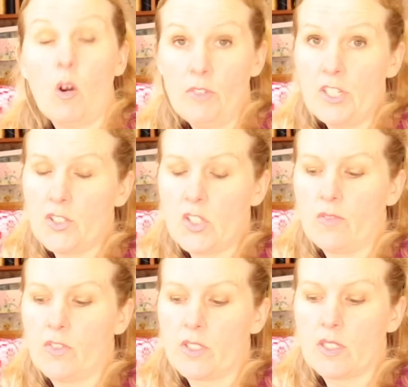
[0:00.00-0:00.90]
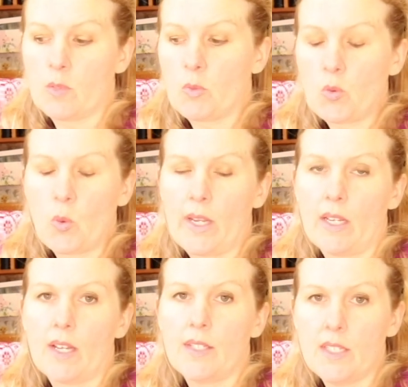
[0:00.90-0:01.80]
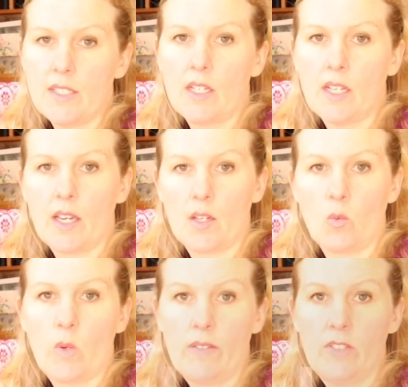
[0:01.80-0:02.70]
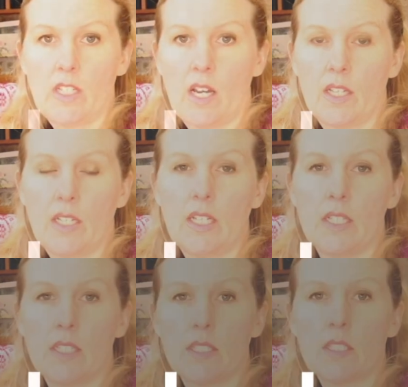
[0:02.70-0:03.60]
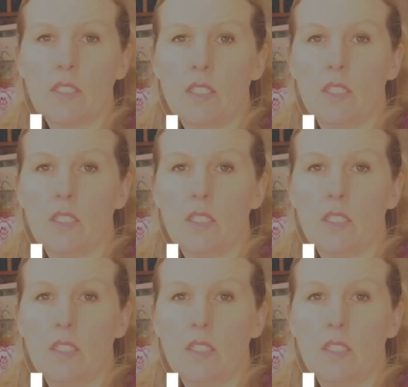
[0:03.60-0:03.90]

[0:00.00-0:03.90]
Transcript: obvious differences between a knitting and a weaving yarn is